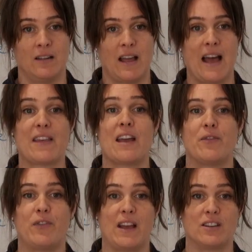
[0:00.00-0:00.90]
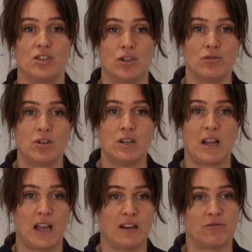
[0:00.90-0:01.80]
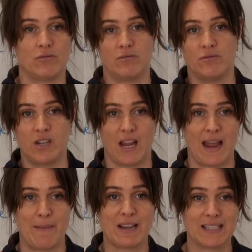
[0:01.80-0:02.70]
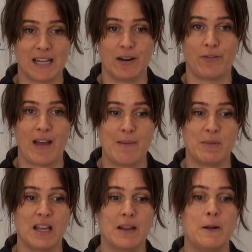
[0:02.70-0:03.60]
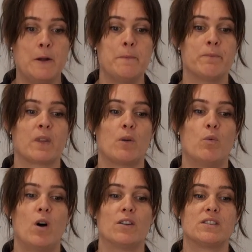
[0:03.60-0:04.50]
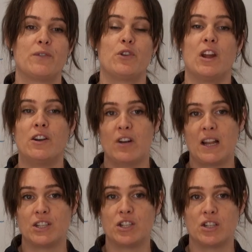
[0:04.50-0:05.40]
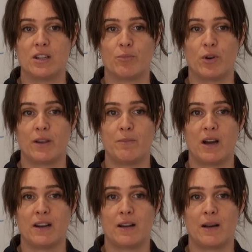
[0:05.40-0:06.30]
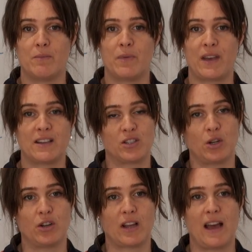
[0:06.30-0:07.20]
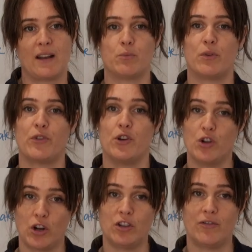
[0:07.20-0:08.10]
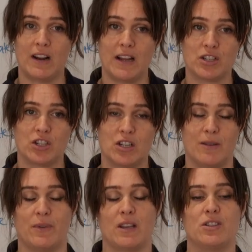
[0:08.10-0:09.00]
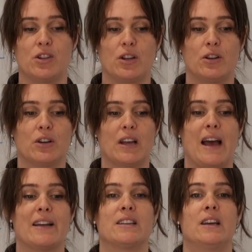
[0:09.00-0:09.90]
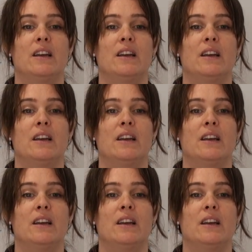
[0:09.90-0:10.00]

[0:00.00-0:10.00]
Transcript: how they affect children and dynamics in a family. What if you're in a relationship, what you might things to look at. If you're not in a relationship, things you can look at.